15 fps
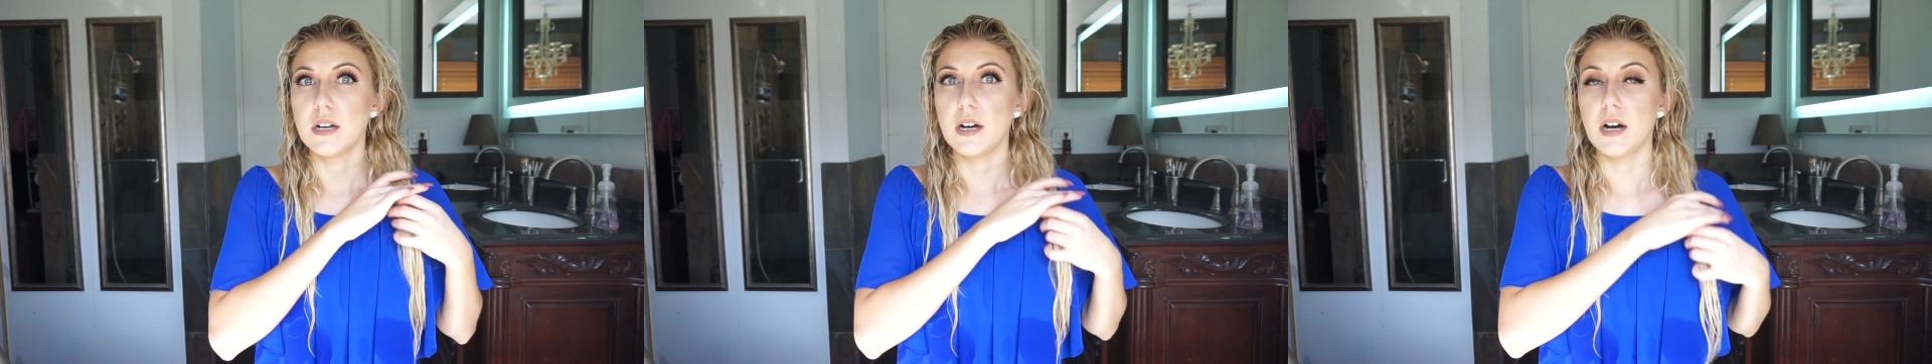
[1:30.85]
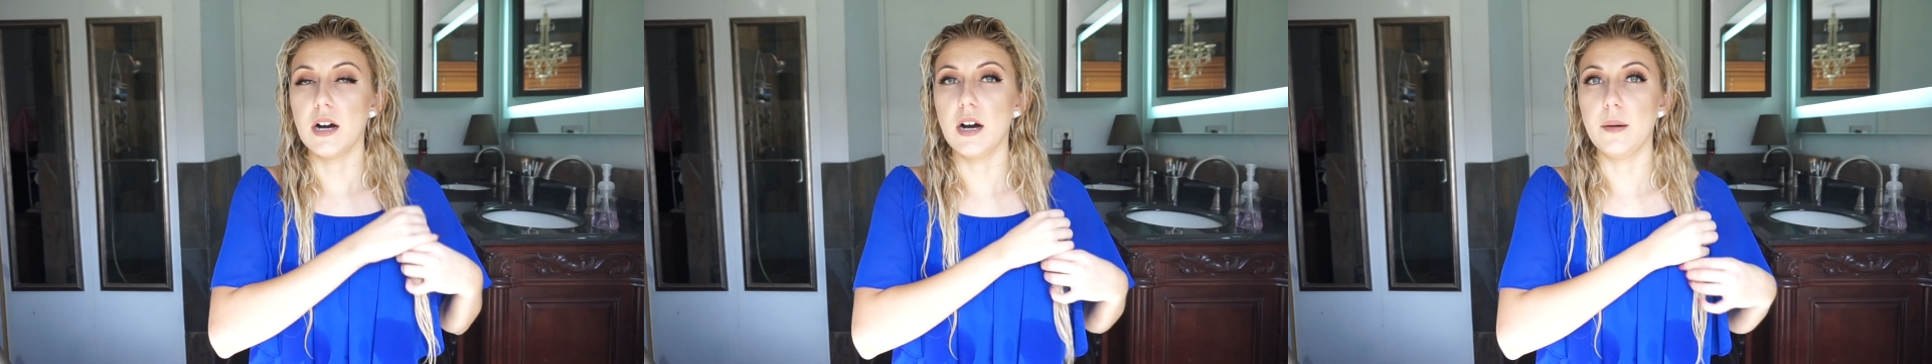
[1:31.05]

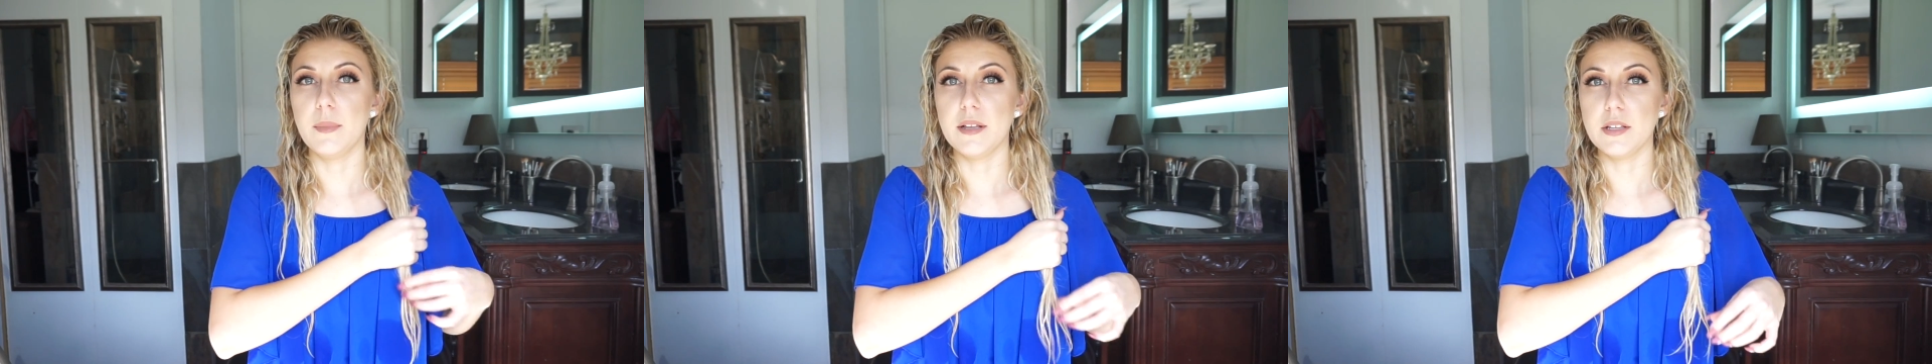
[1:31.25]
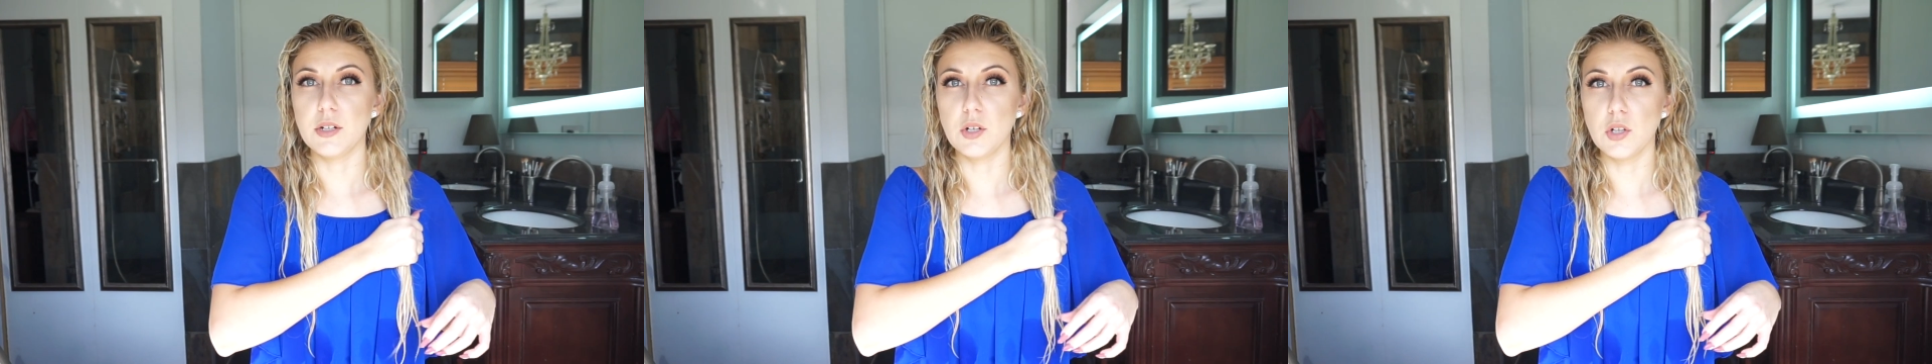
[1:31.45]

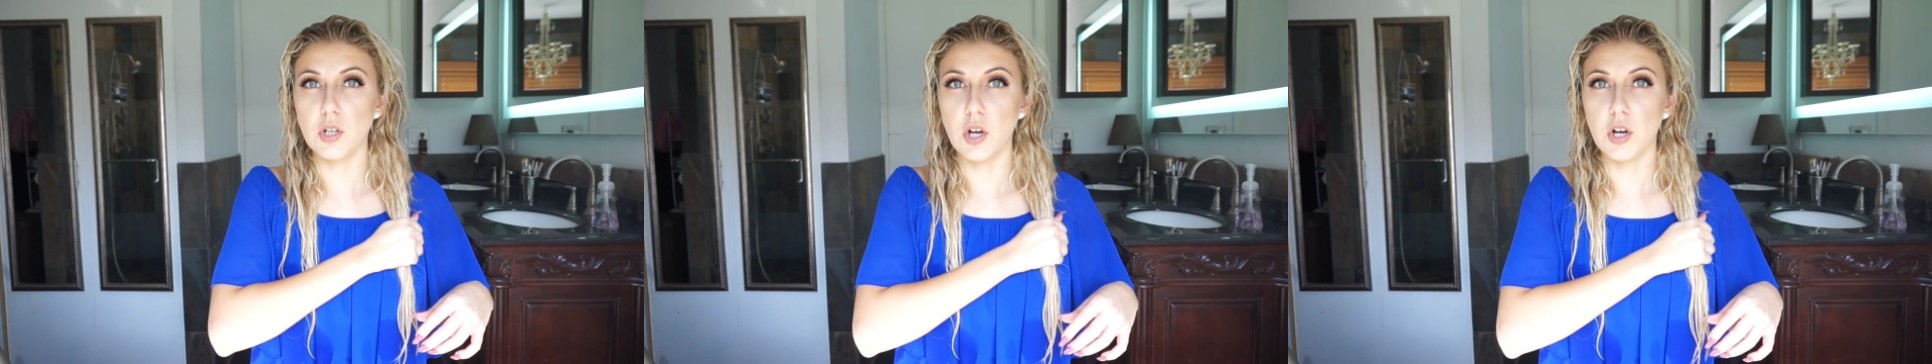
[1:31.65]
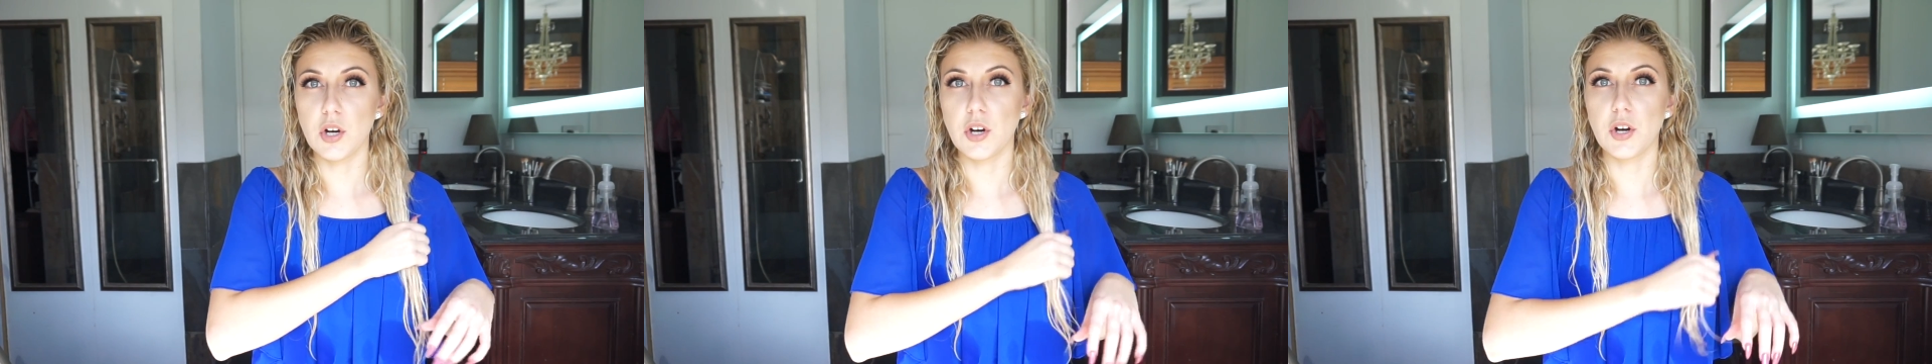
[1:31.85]
a little
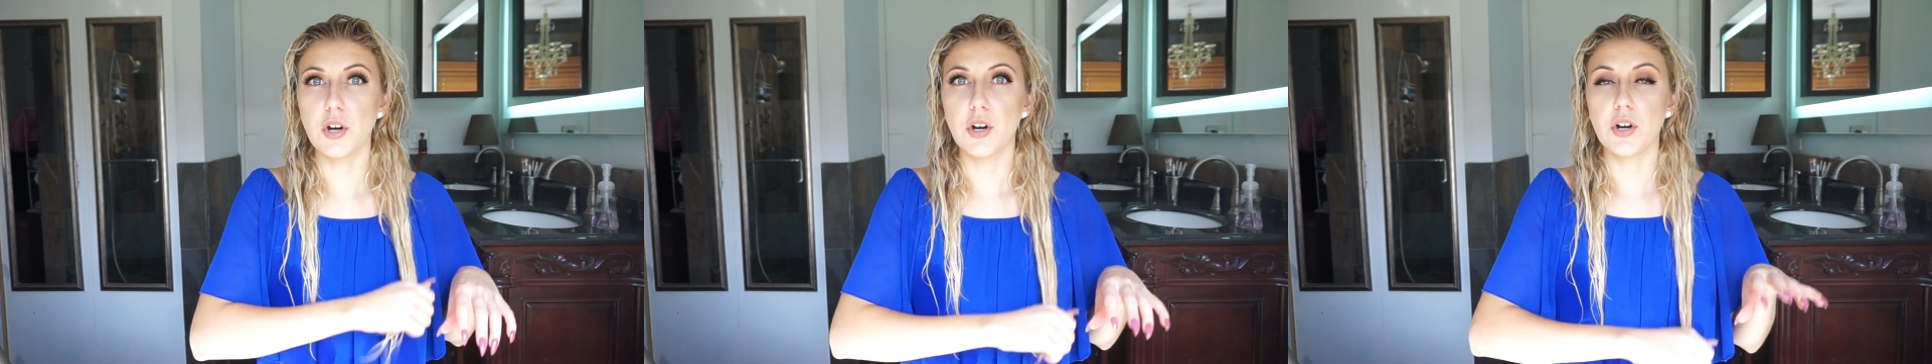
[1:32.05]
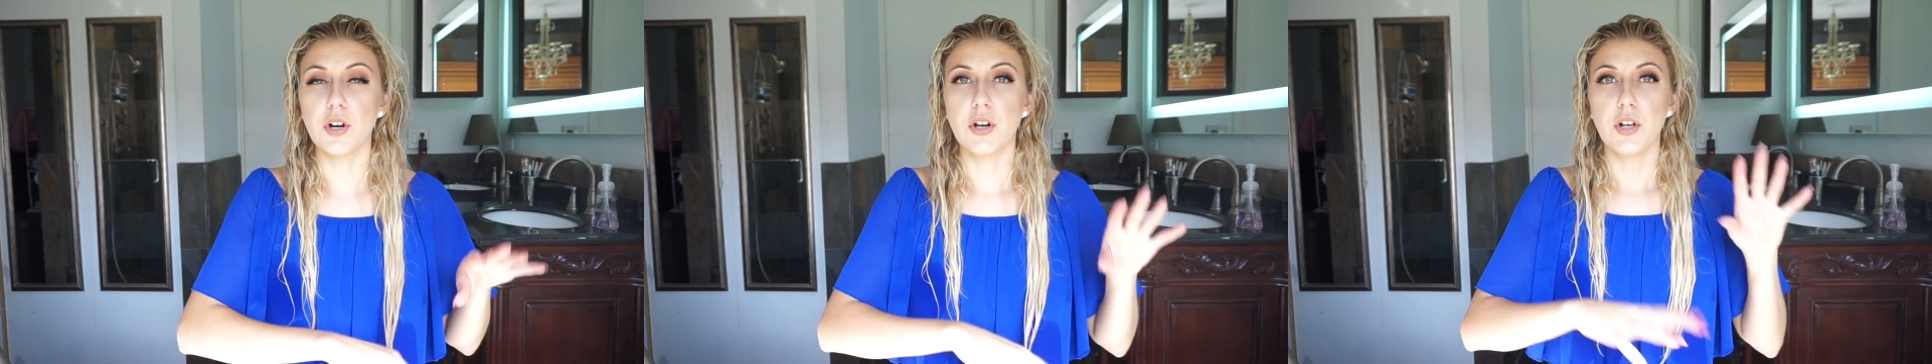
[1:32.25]

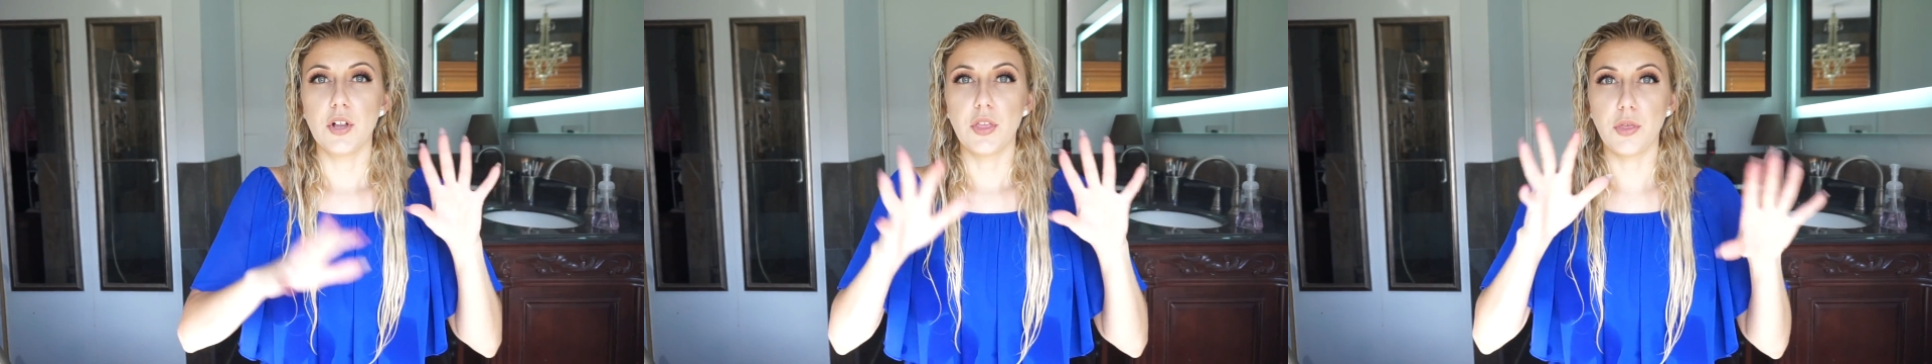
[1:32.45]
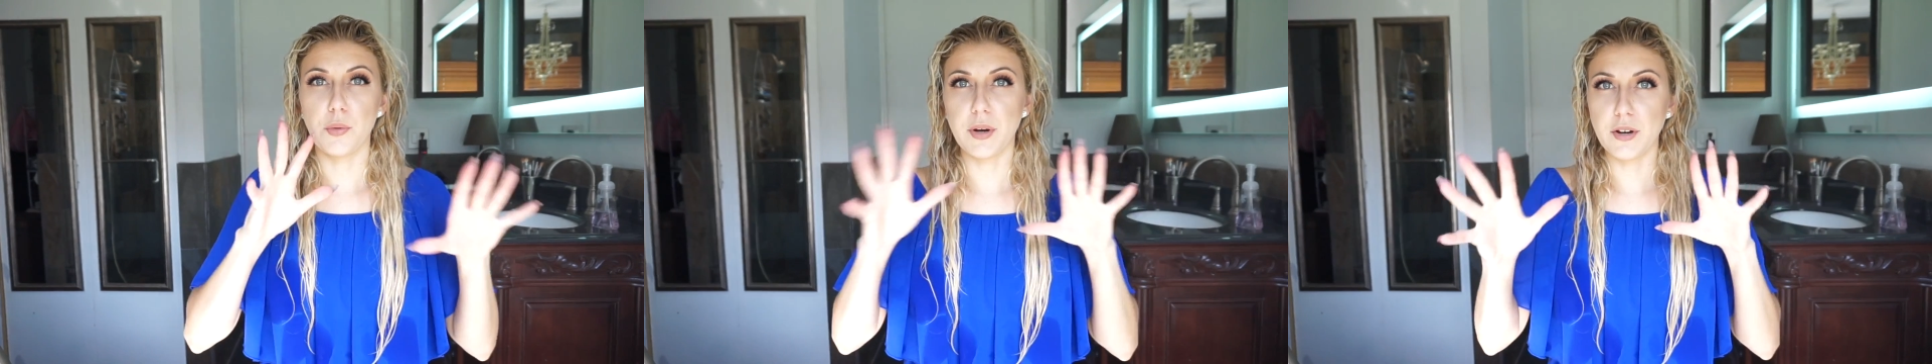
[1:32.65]
longer,
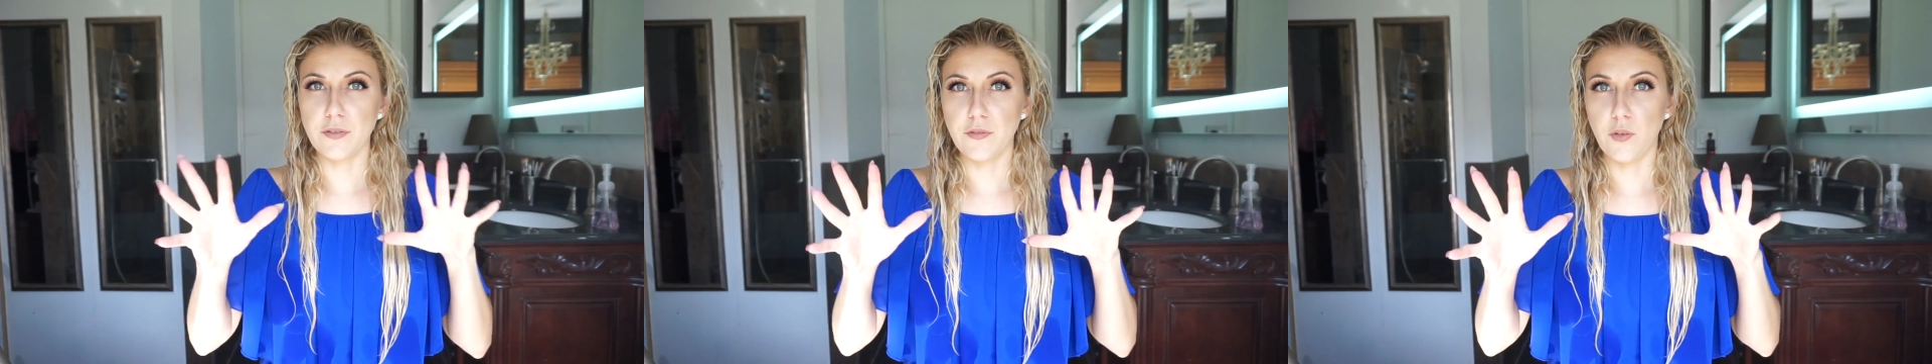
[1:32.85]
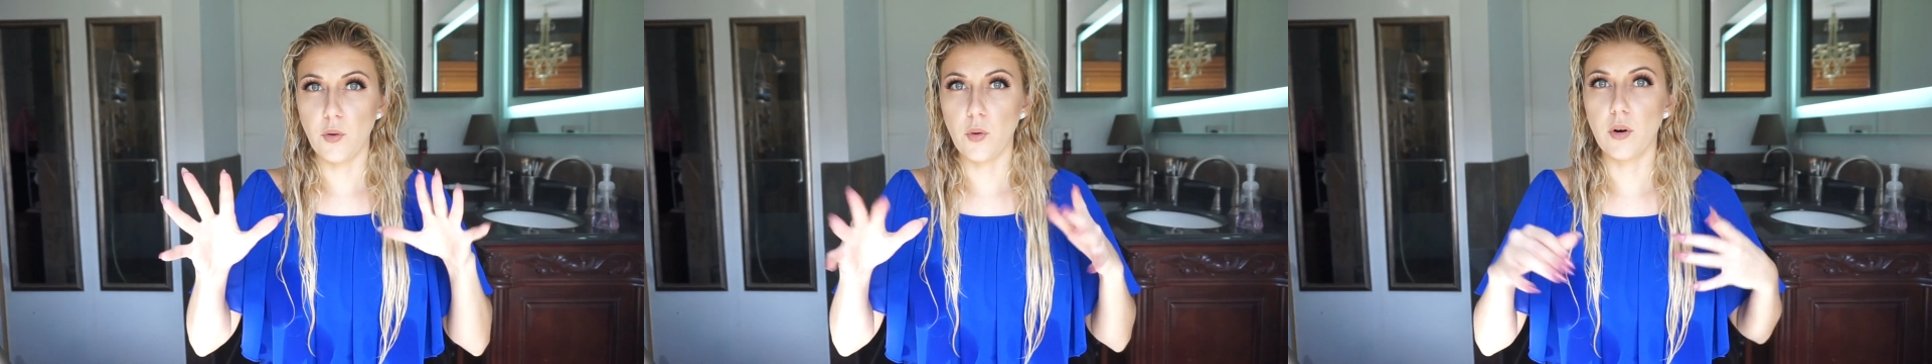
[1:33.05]
3 to
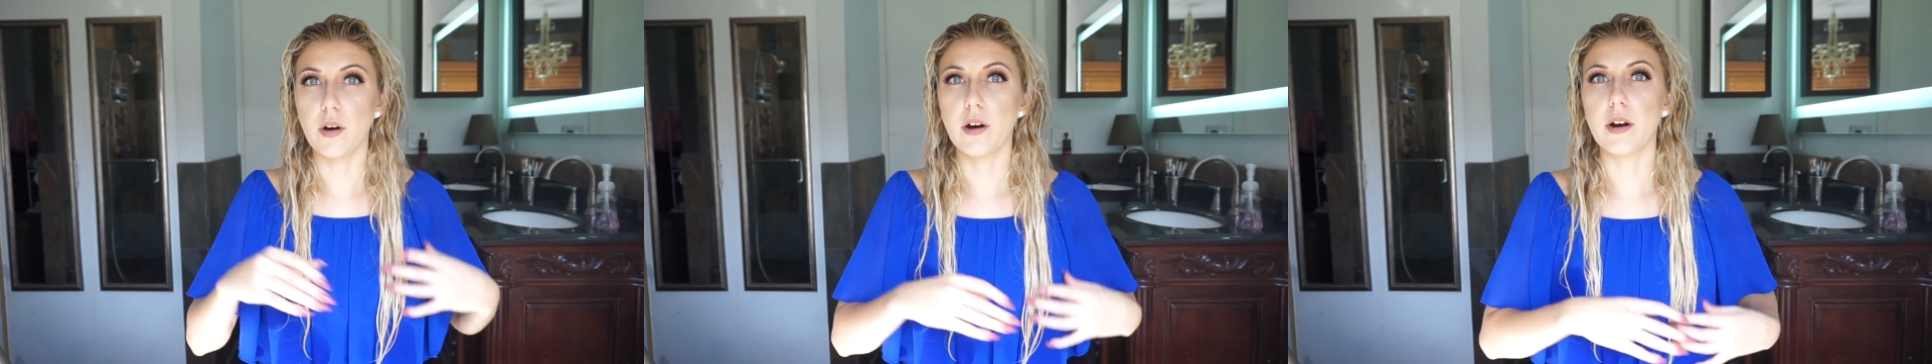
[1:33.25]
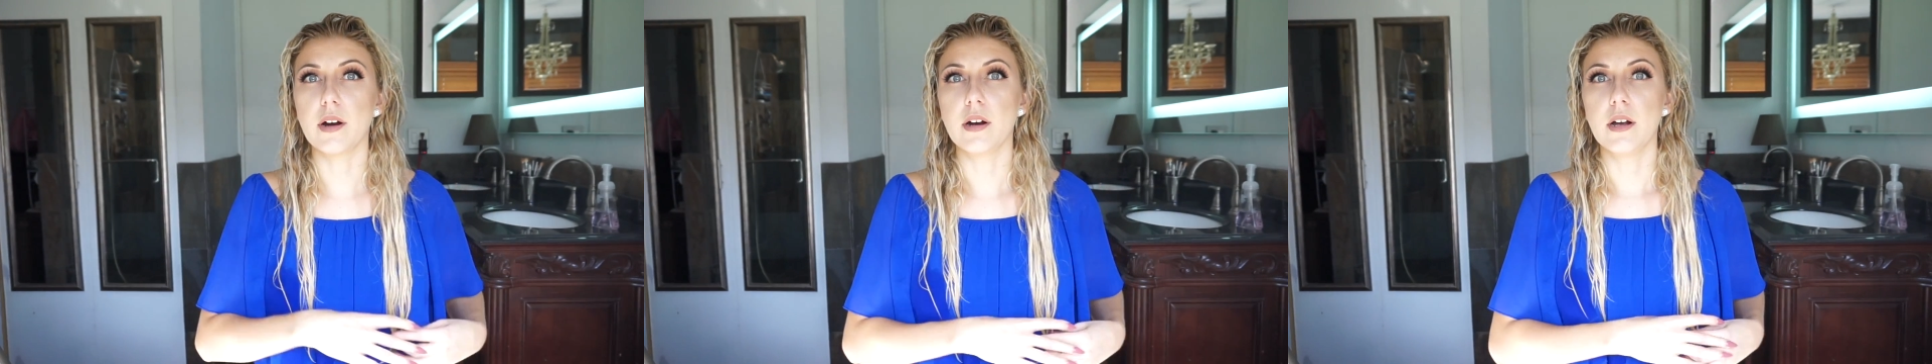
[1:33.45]

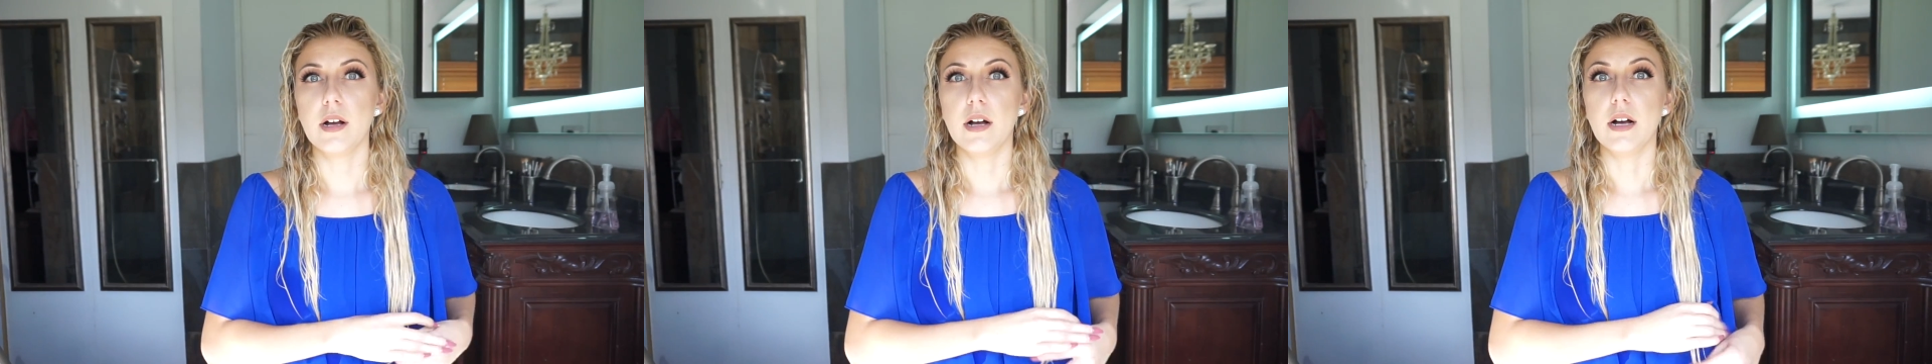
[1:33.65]
4,